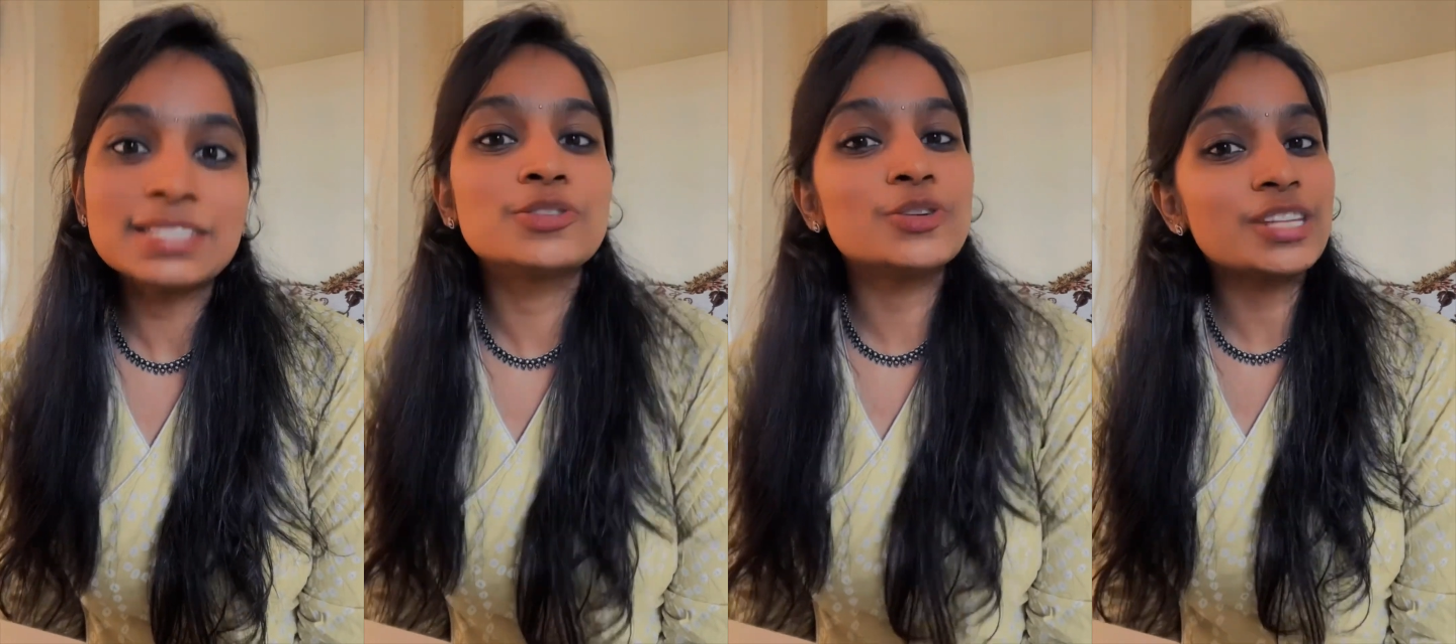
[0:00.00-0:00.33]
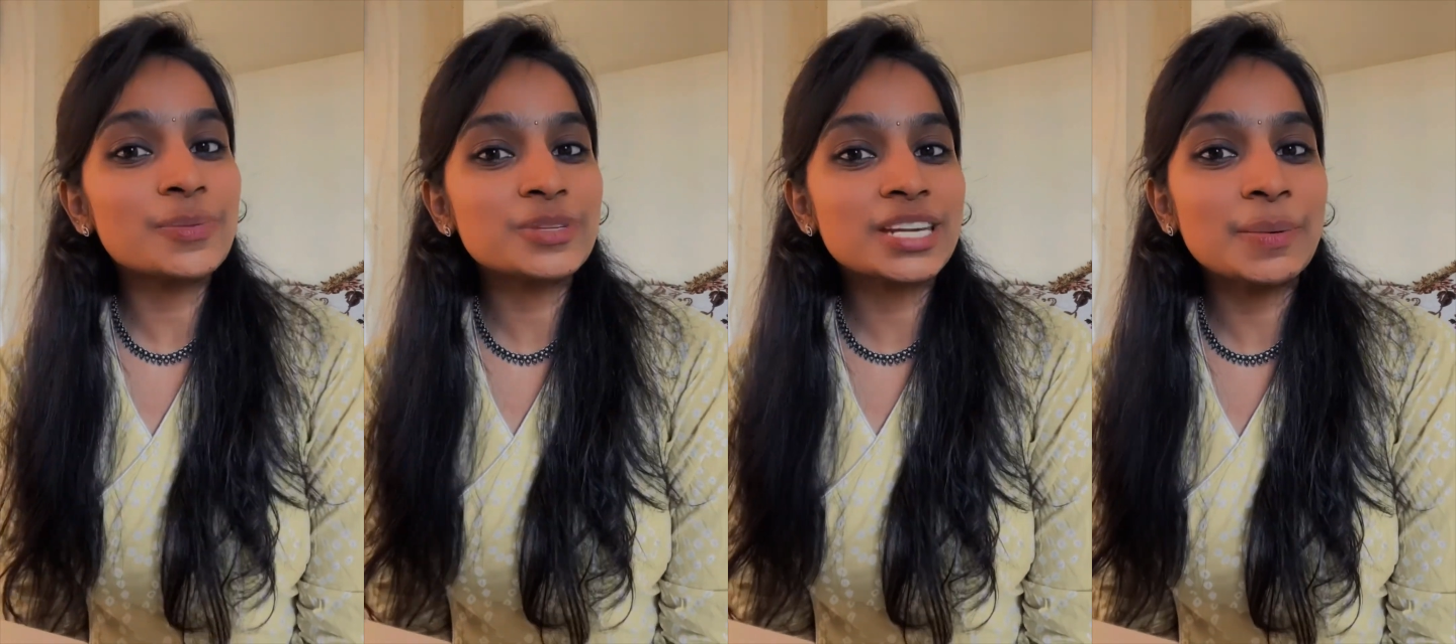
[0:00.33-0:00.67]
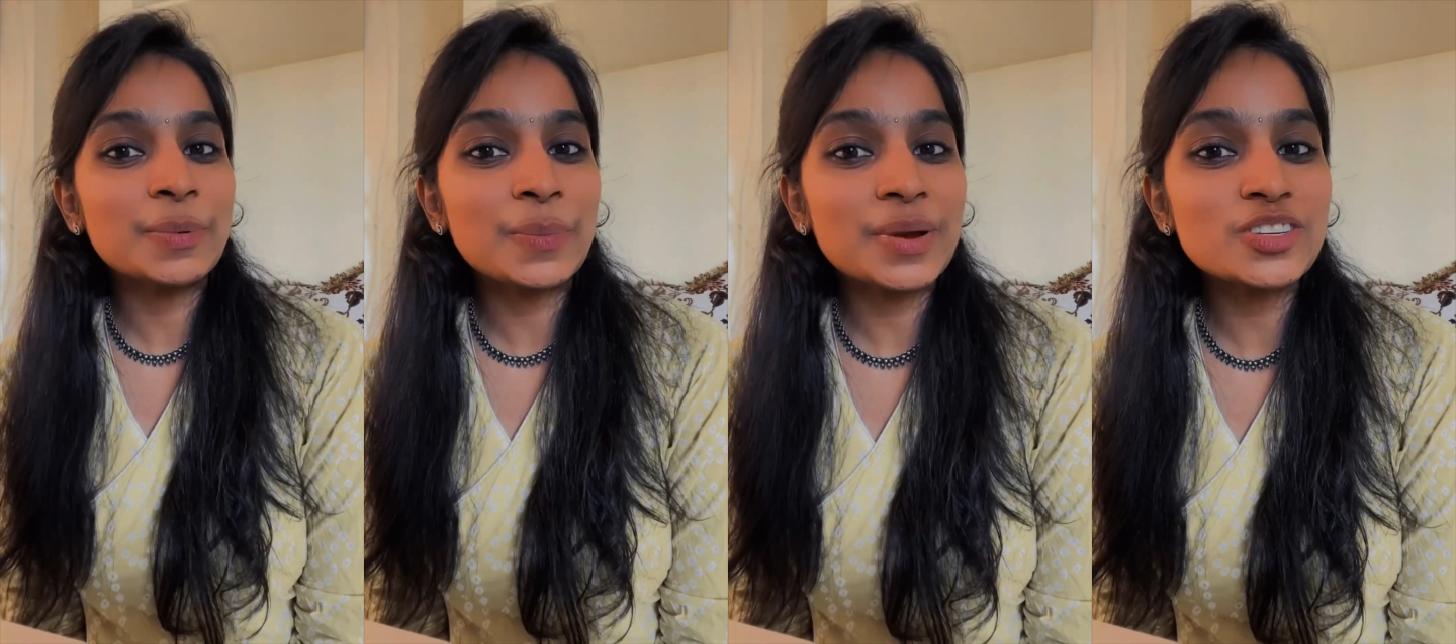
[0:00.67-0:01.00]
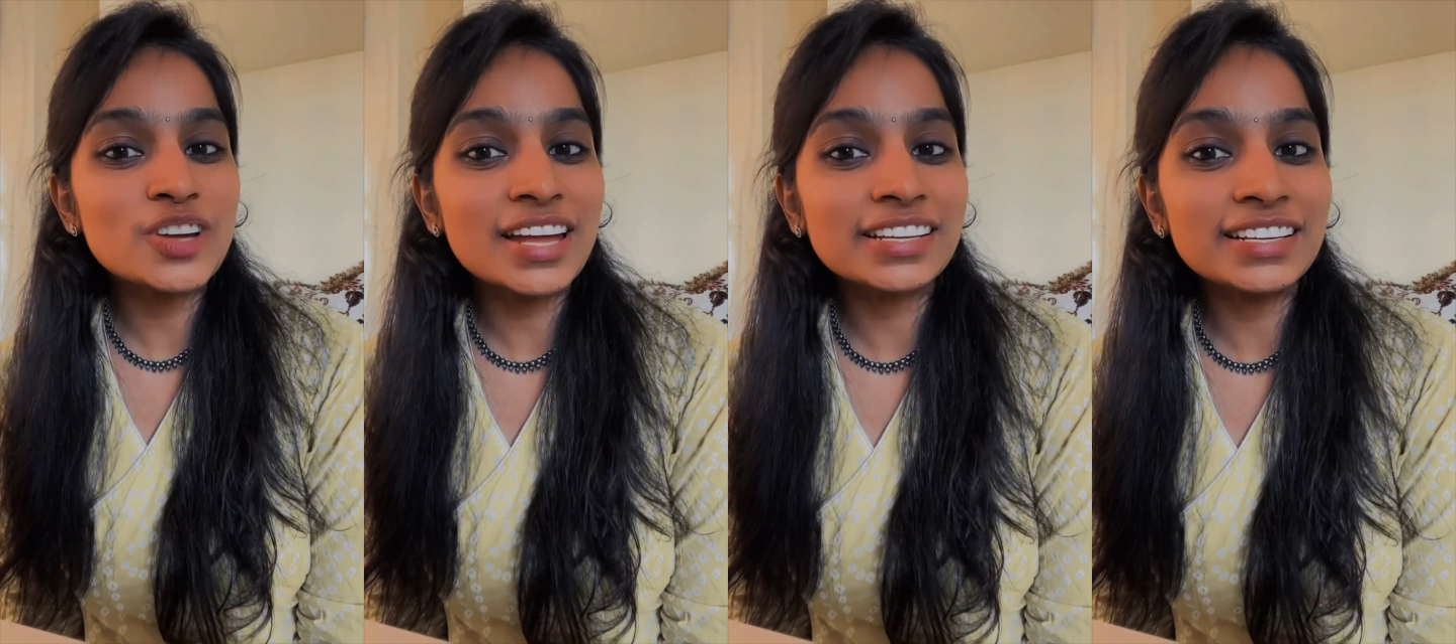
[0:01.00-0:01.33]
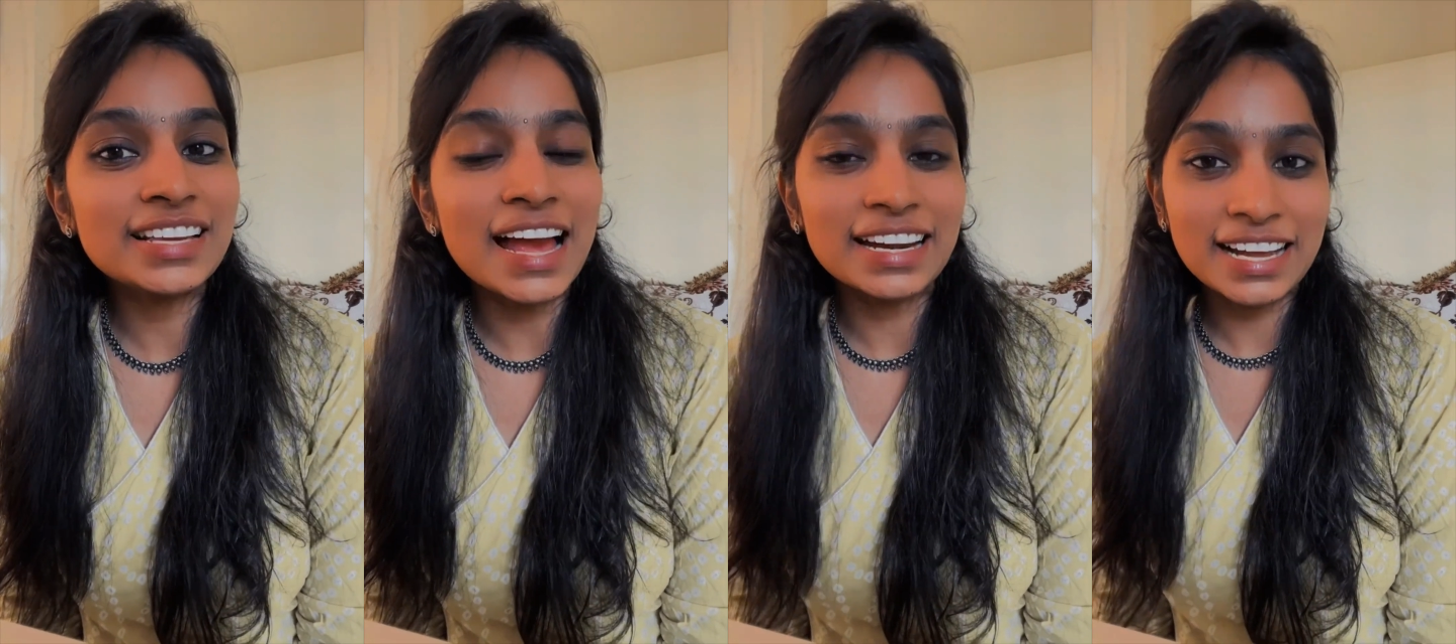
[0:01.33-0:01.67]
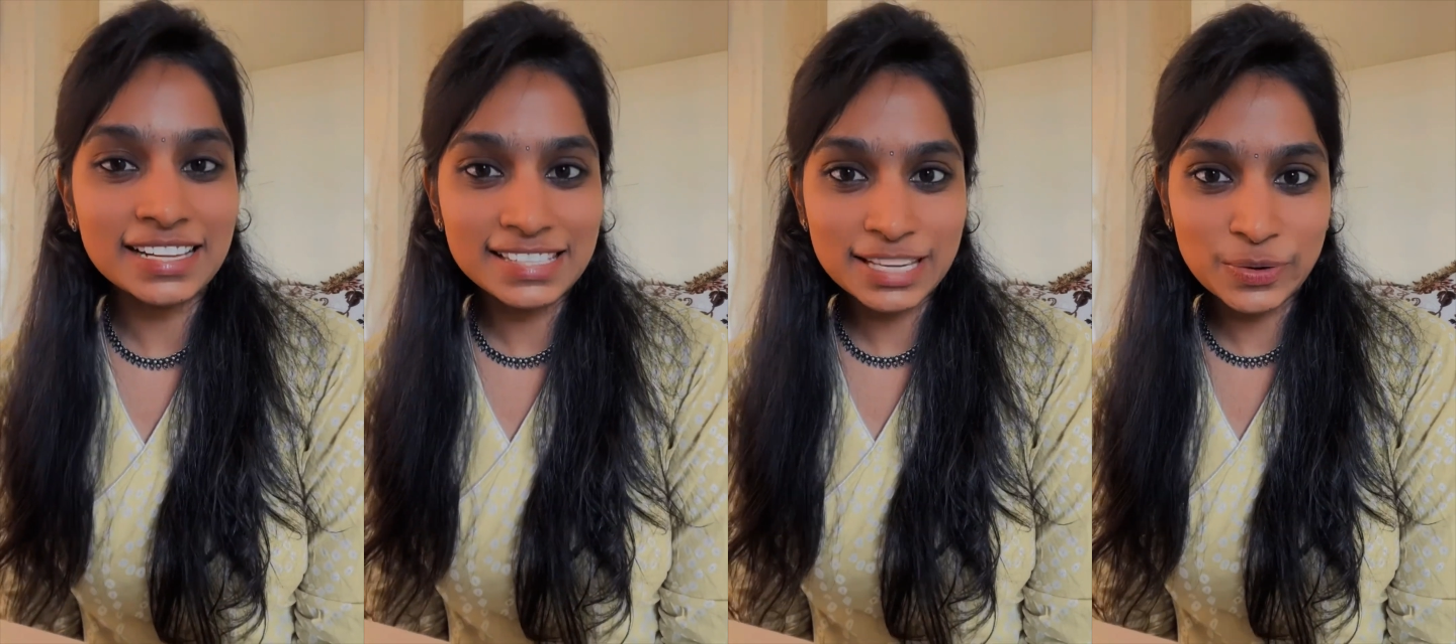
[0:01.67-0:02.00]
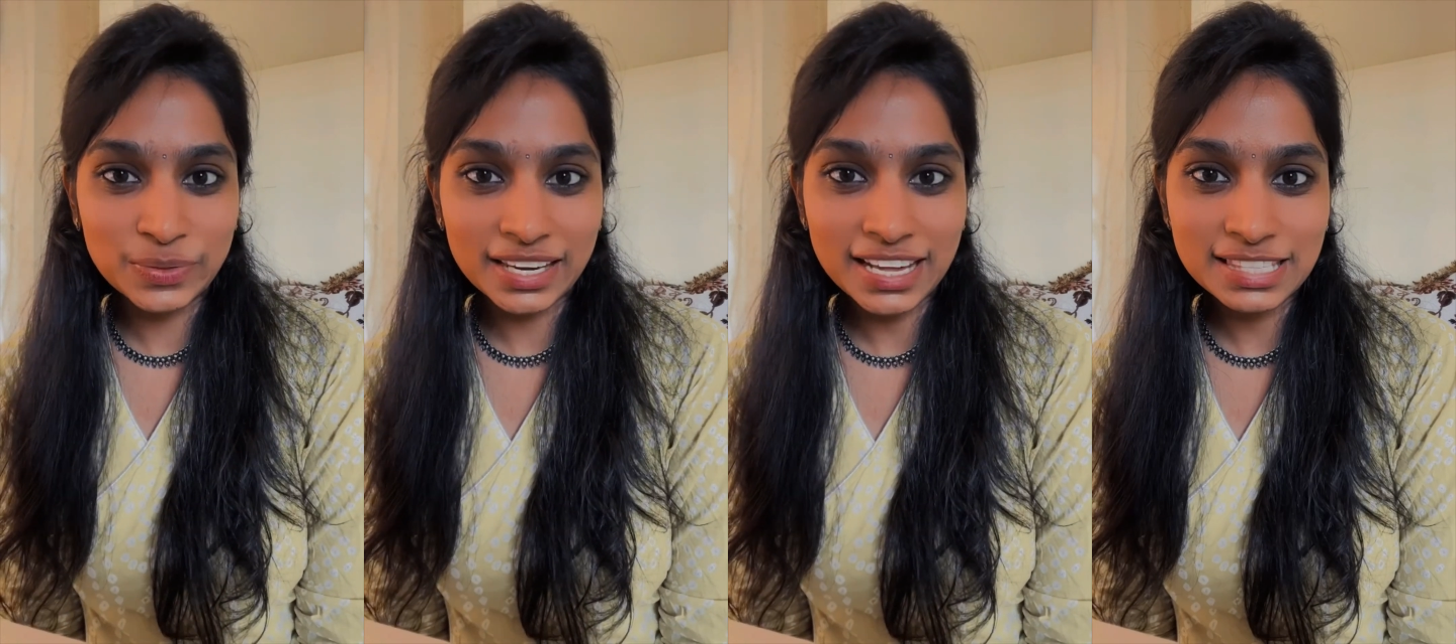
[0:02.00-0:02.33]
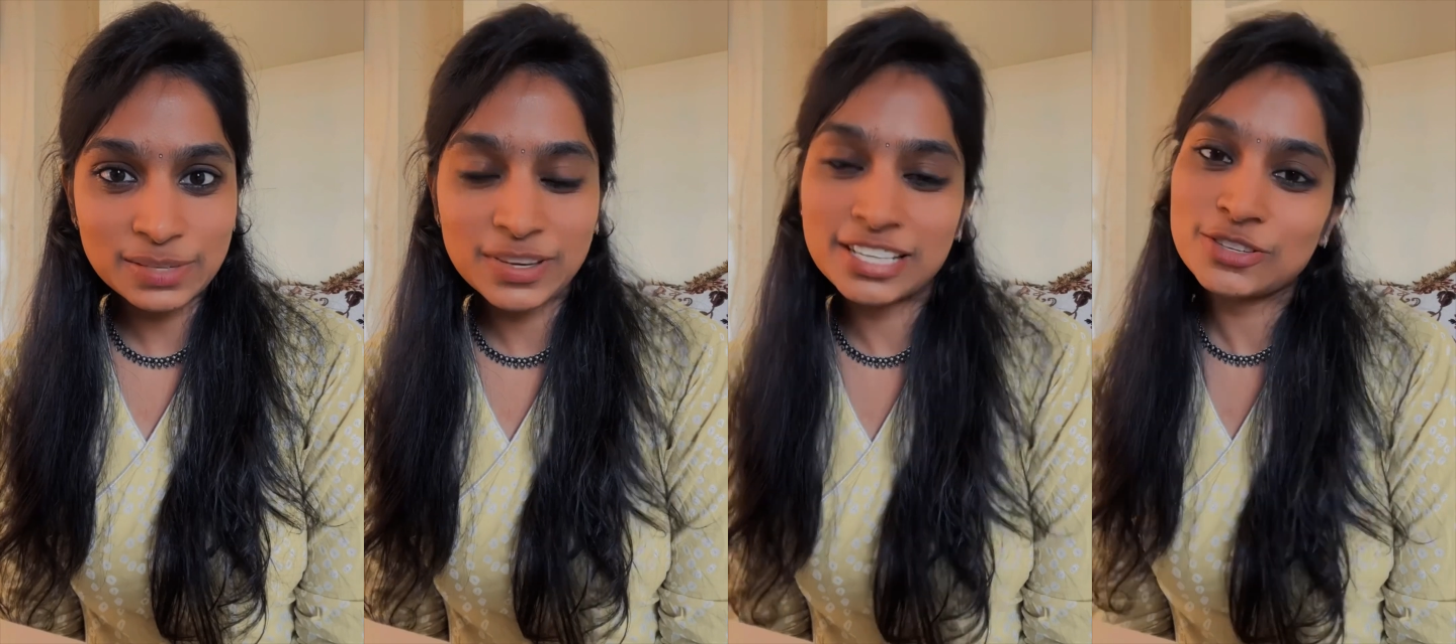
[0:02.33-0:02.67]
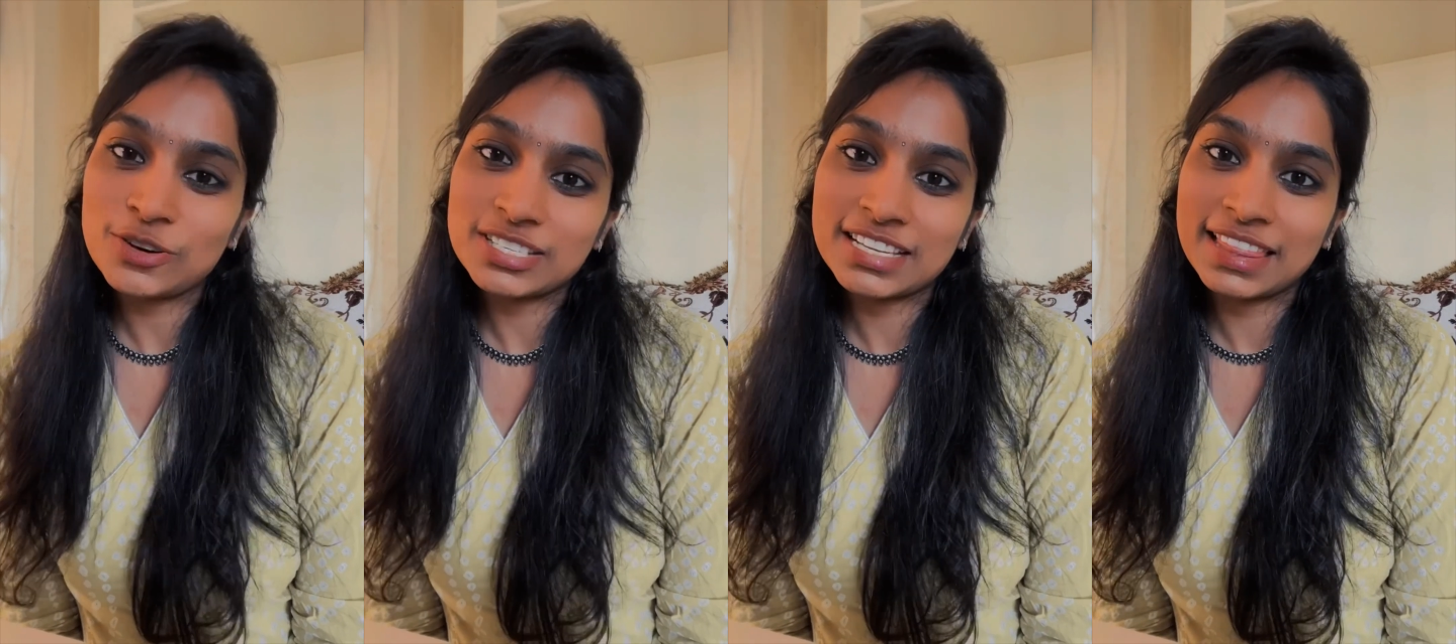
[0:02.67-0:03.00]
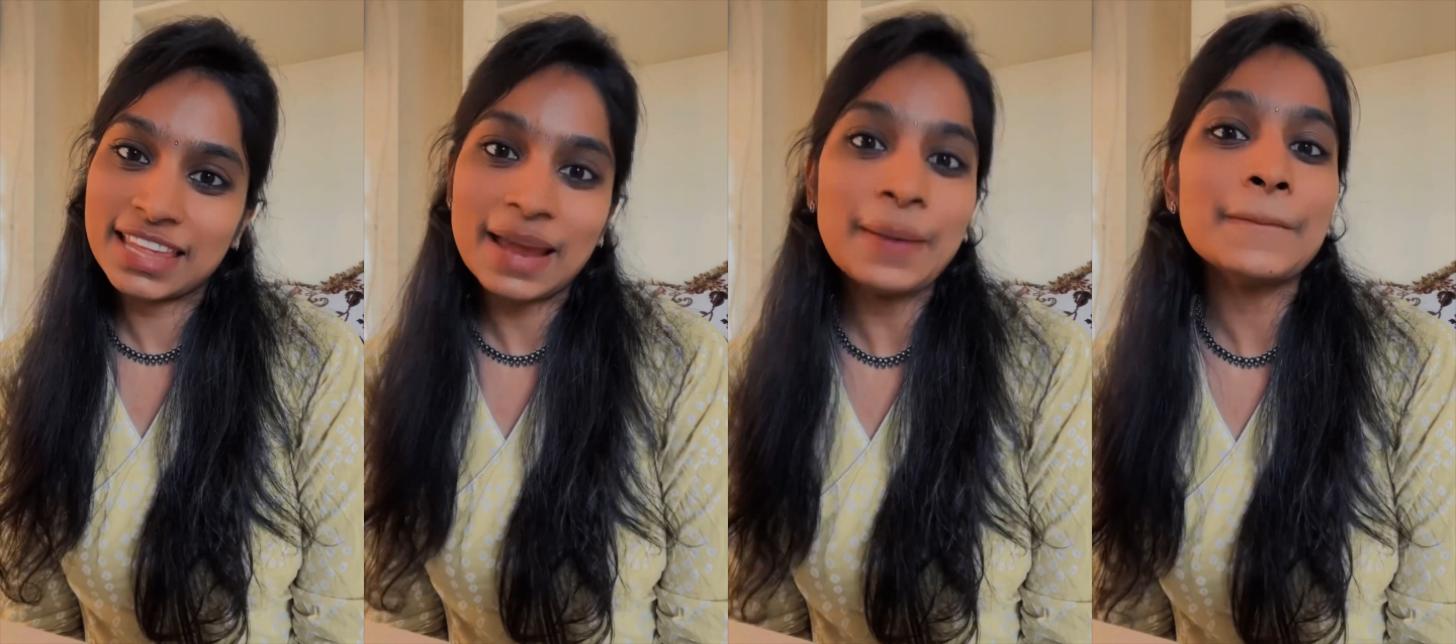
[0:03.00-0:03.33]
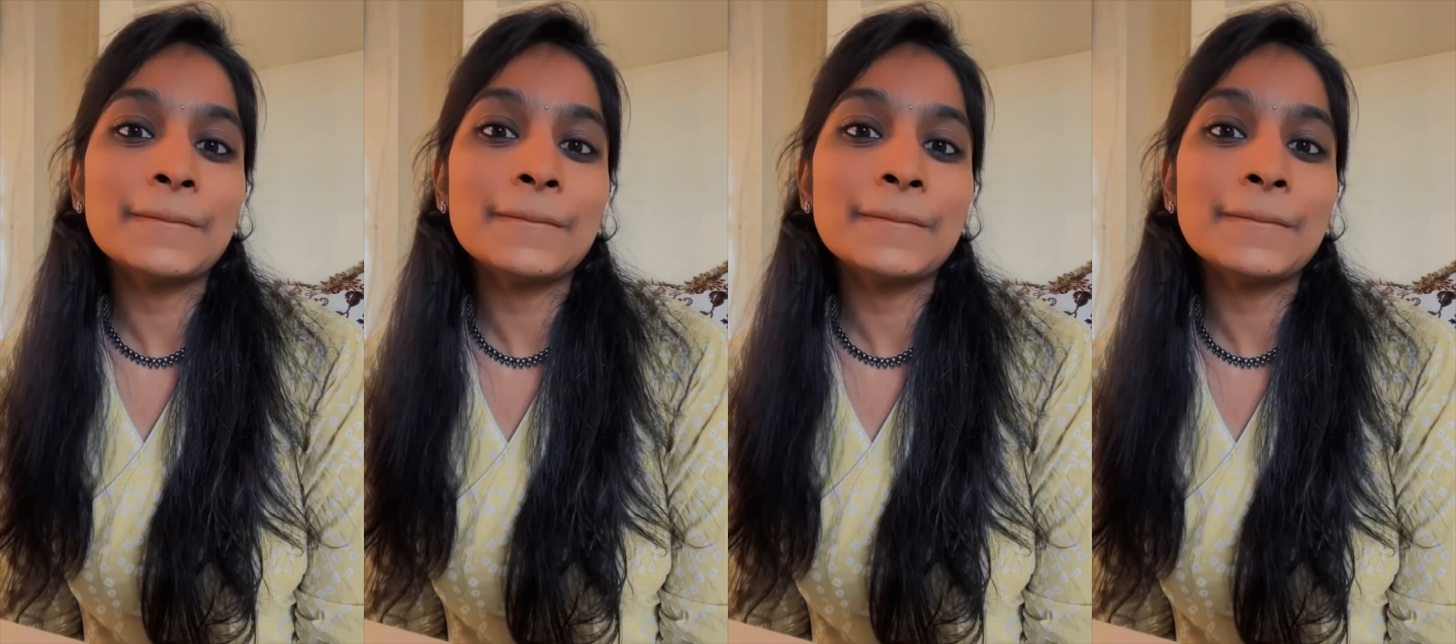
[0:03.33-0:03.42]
do subscribe to my channel, and I'll see you in the next video. Till then,